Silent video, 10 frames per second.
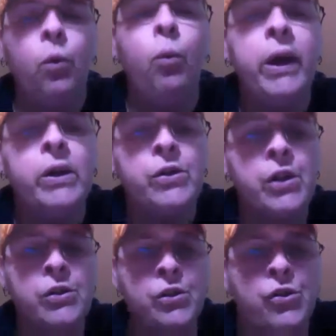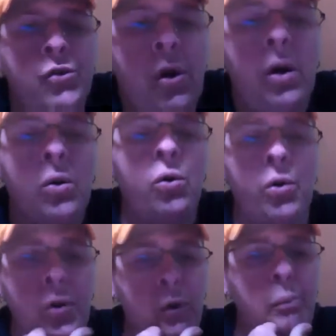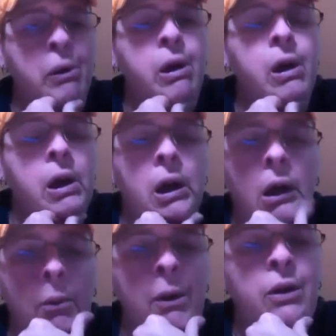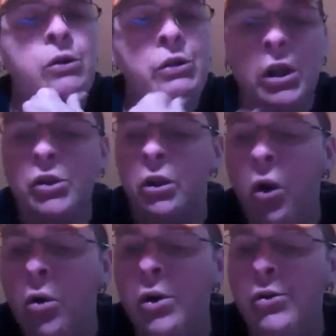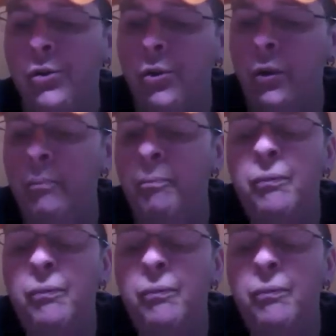We are such a strong group, and they're such a large group.